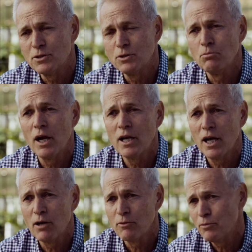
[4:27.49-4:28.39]
that you might
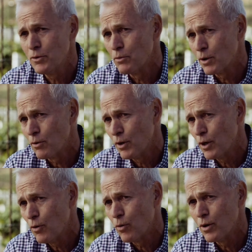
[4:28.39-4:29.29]
have if you were
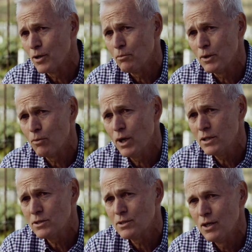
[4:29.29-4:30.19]
growing corn in the
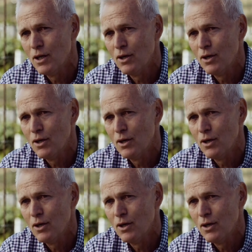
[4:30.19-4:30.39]
Midwest